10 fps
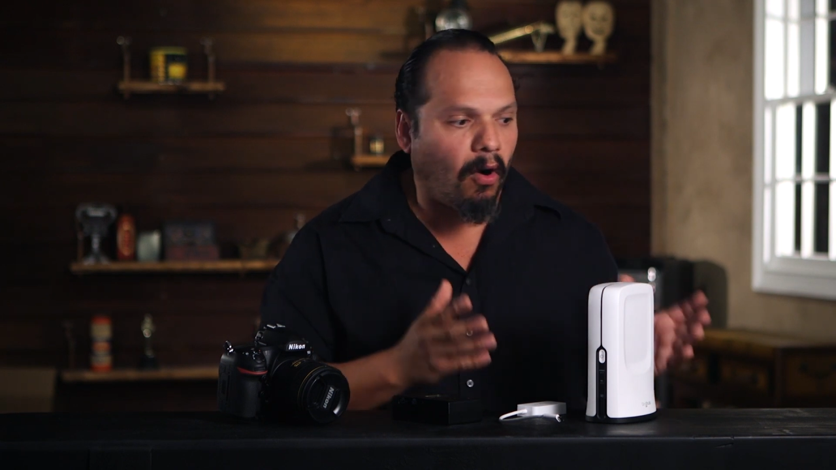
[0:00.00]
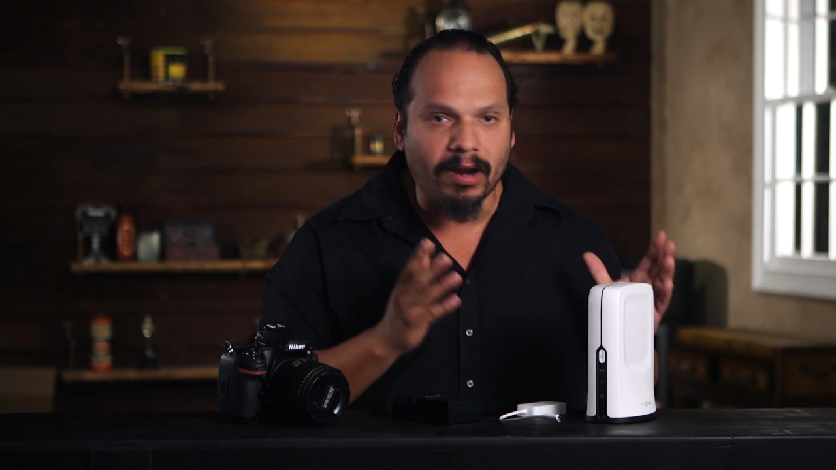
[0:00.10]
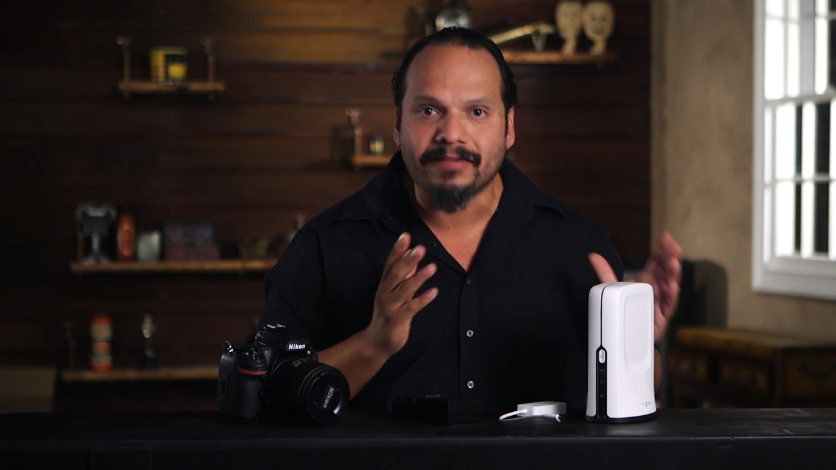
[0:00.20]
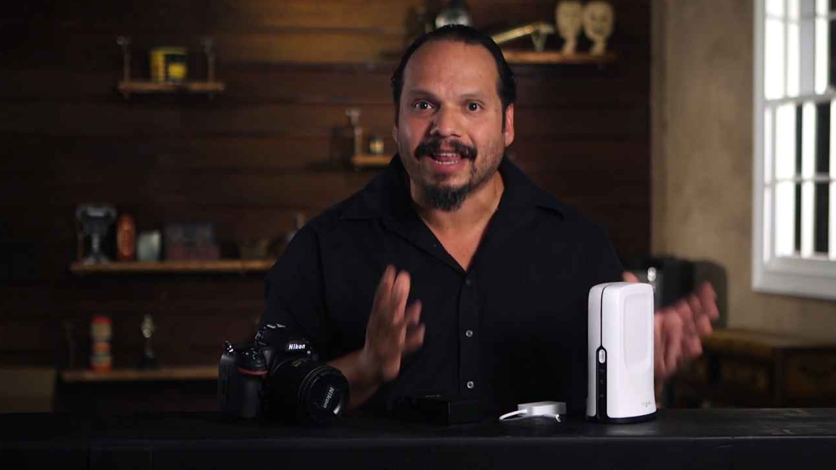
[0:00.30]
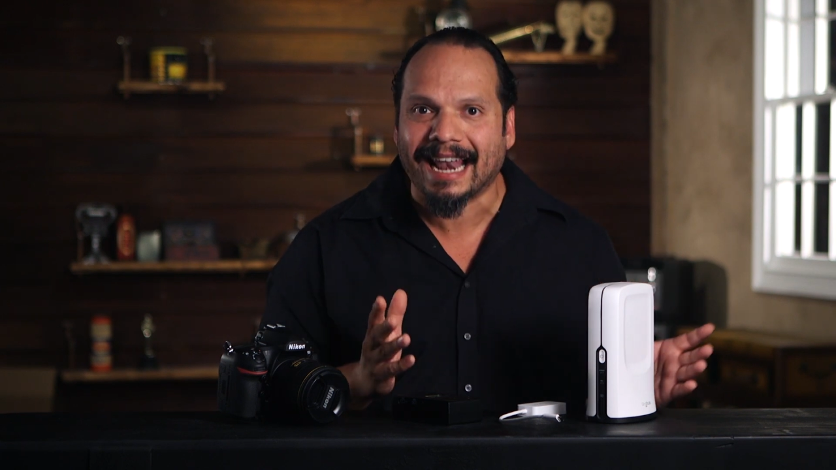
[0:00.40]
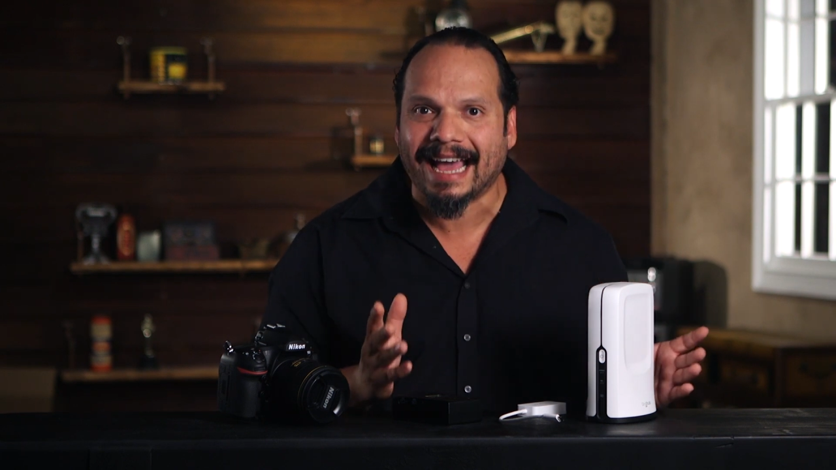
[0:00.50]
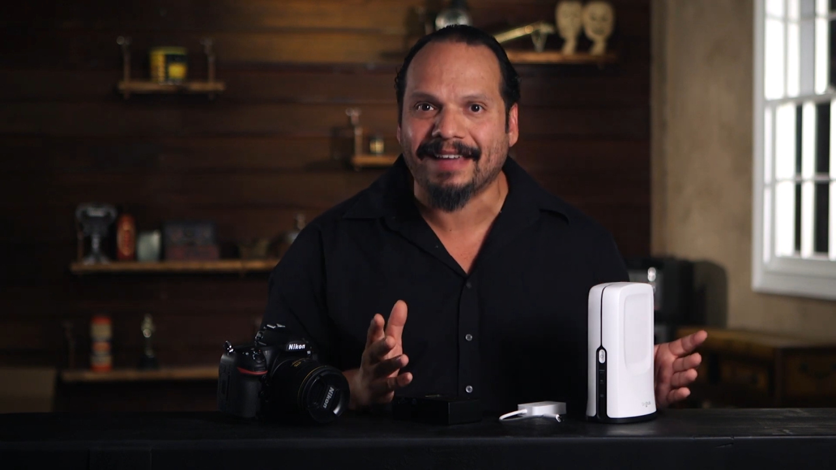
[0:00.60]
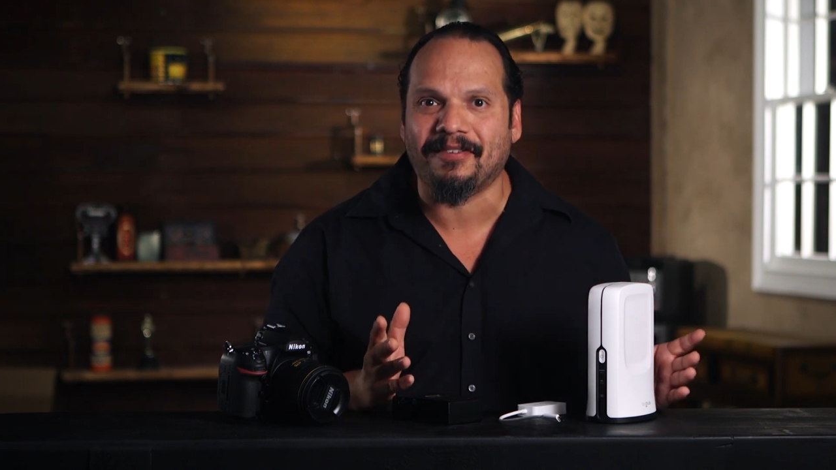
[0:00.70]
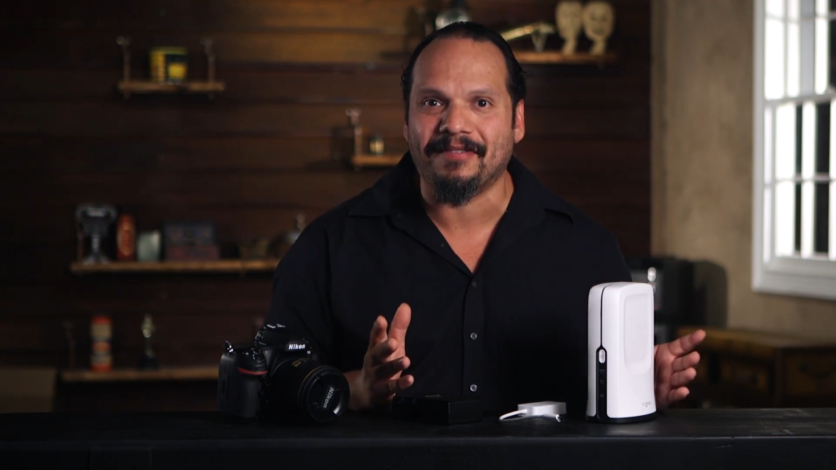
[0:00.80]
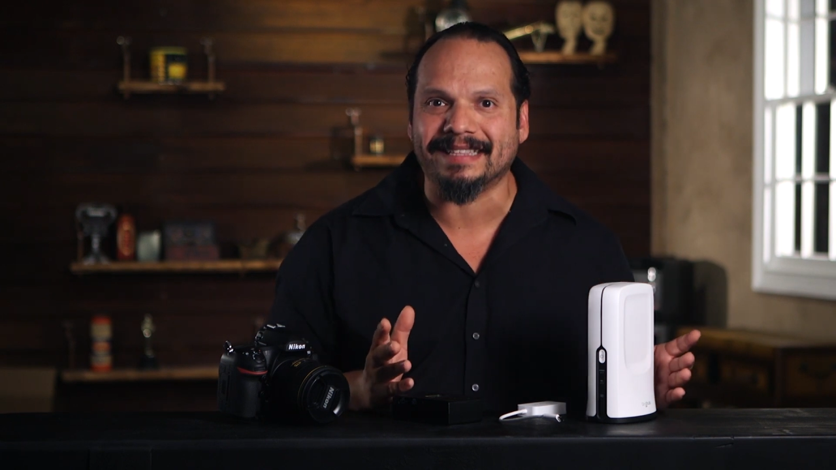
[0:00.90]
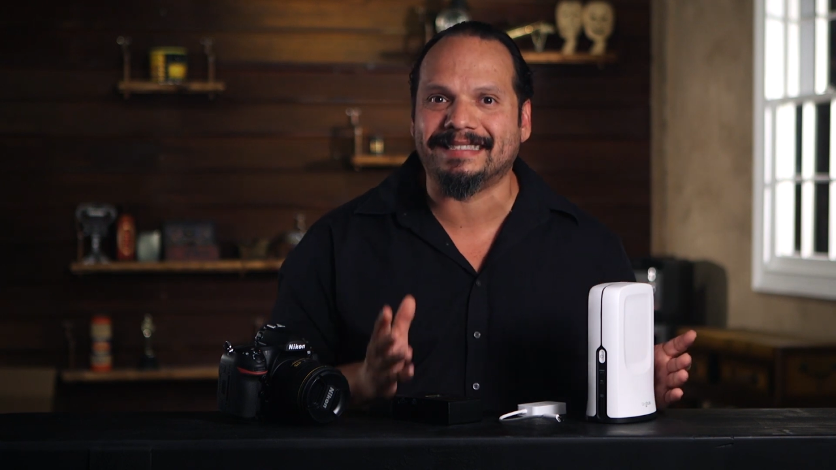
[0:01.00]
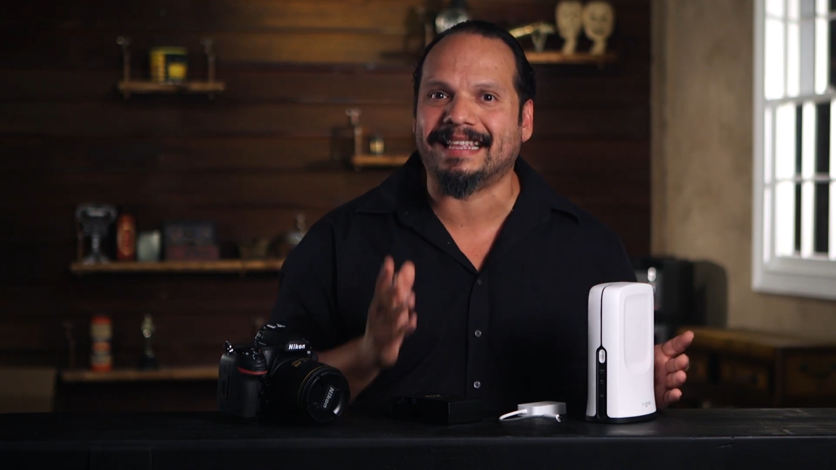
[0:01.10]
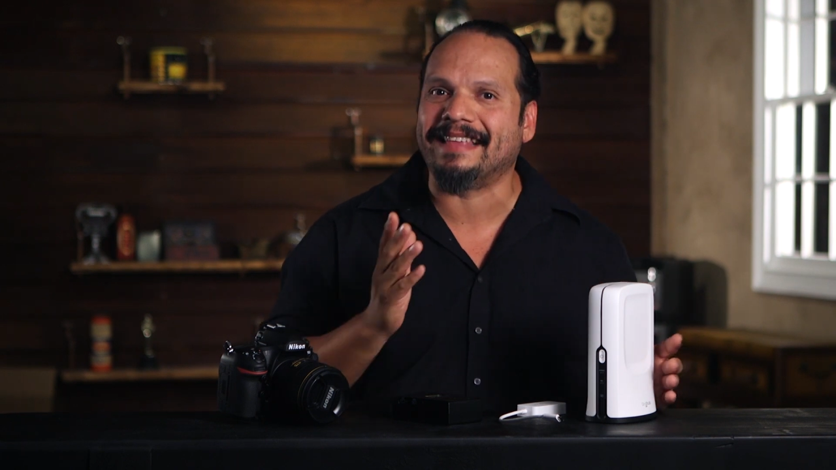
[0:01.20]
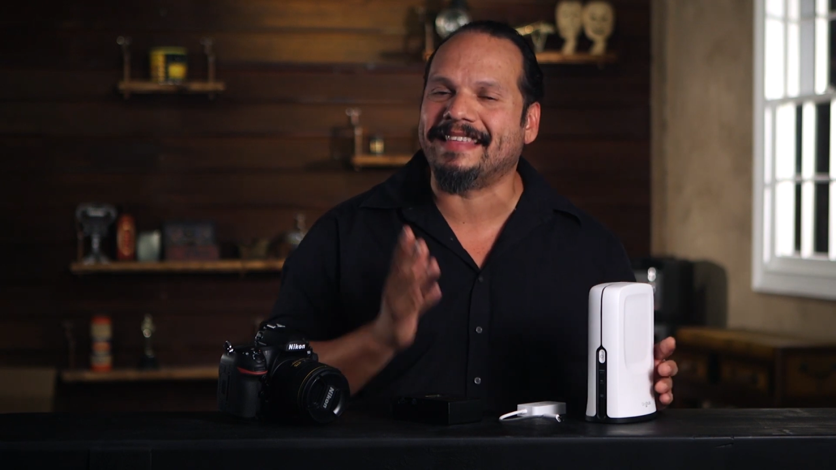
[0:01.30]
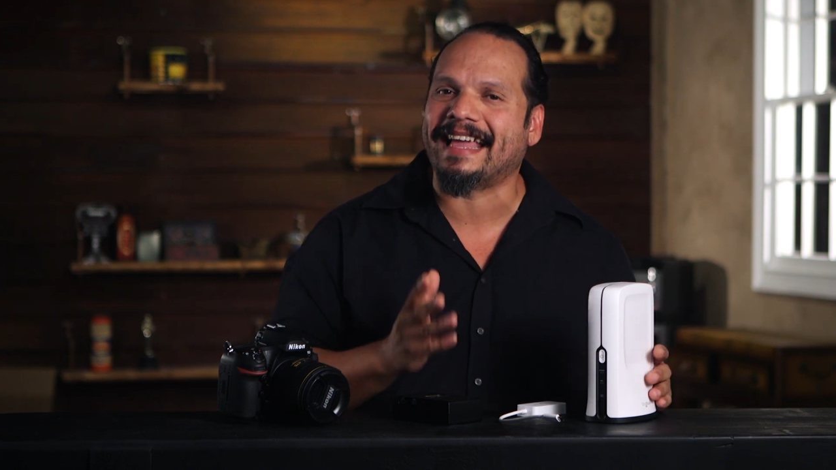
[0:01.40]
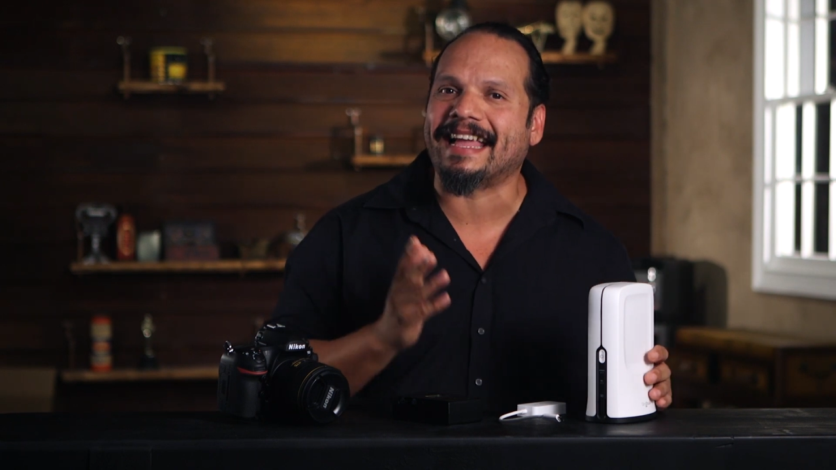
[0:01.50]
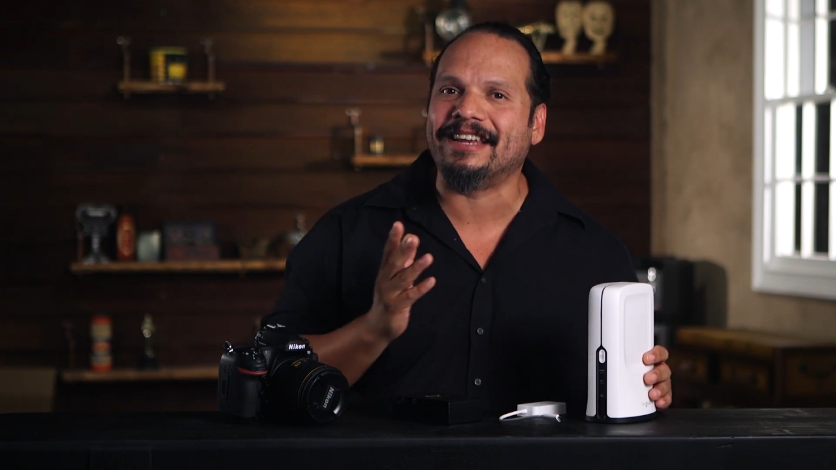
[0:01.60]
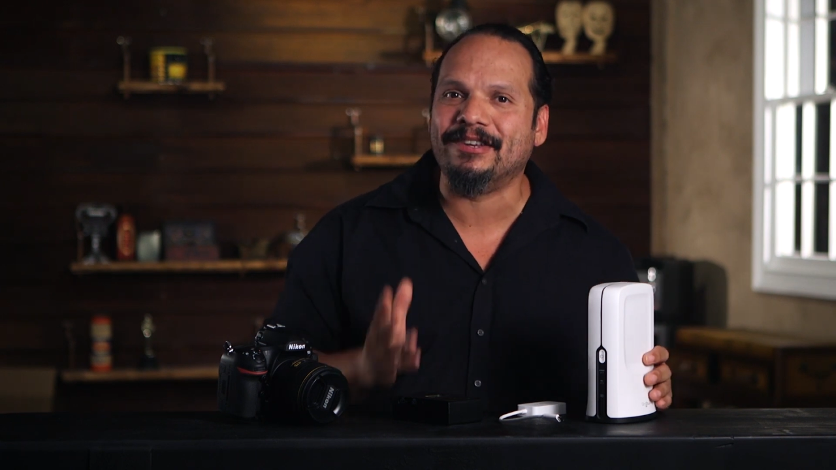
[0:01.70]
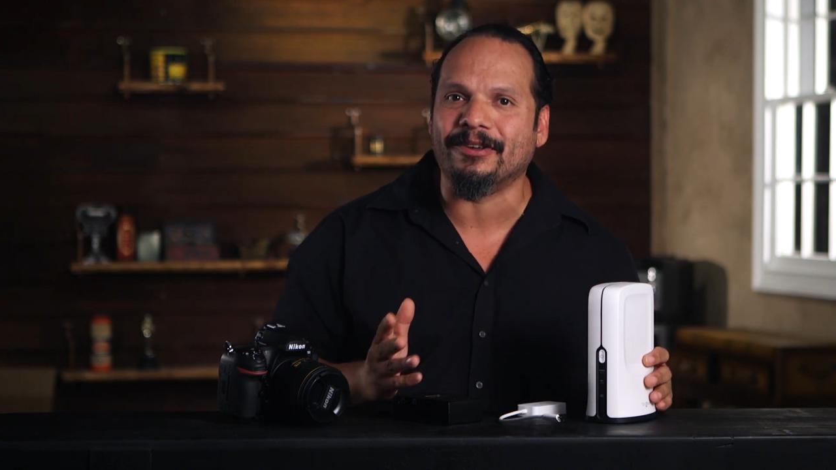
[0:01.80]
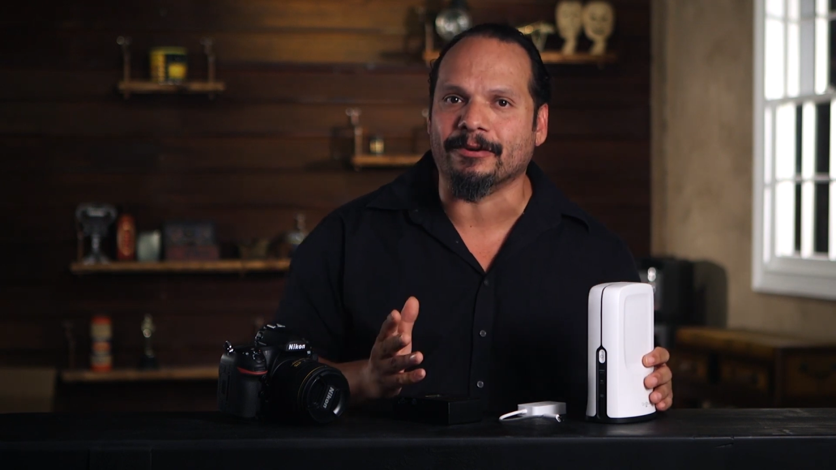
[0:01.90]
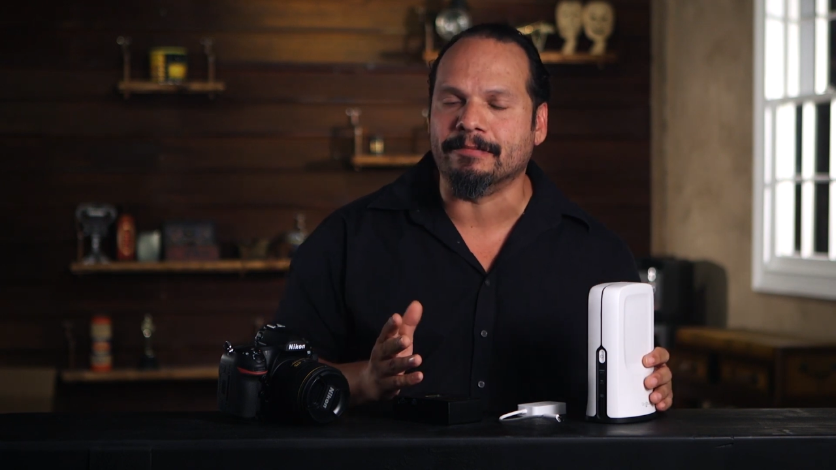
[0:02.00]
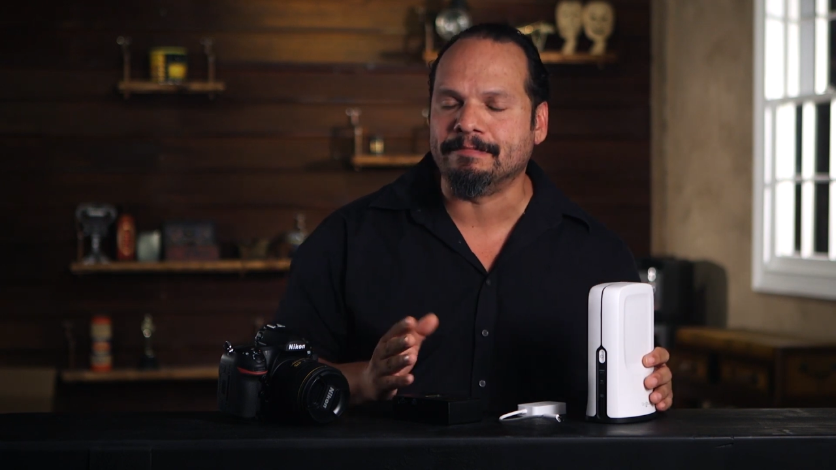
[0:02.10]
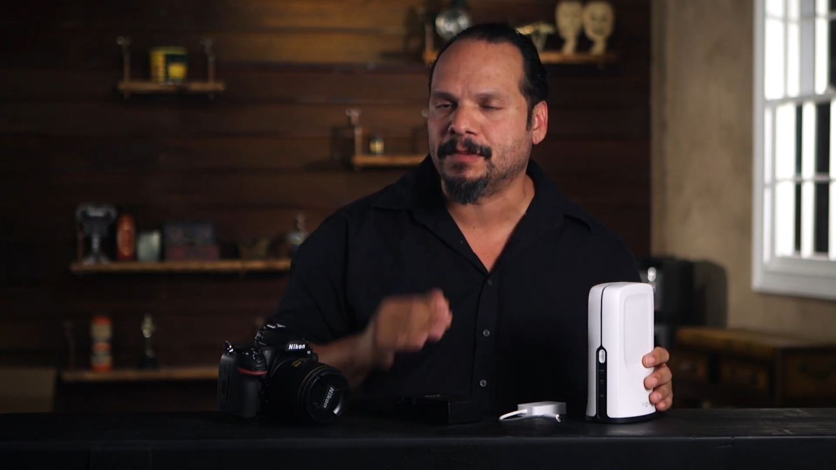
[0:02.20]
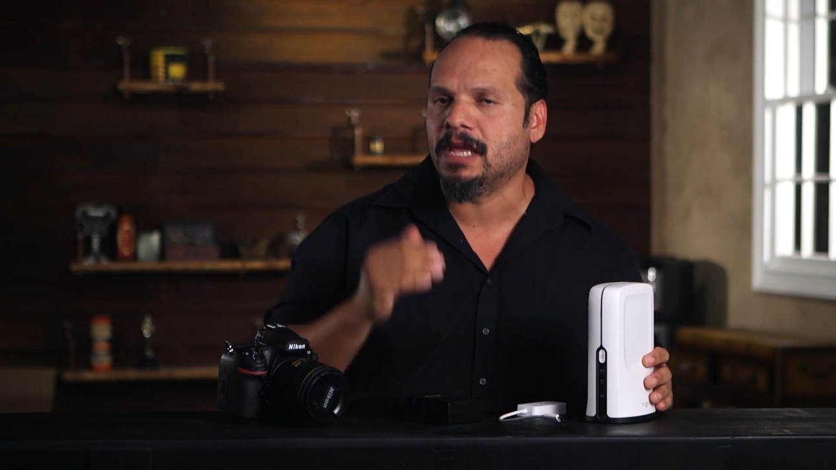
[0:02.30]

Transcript: all of the live events that I think I can do.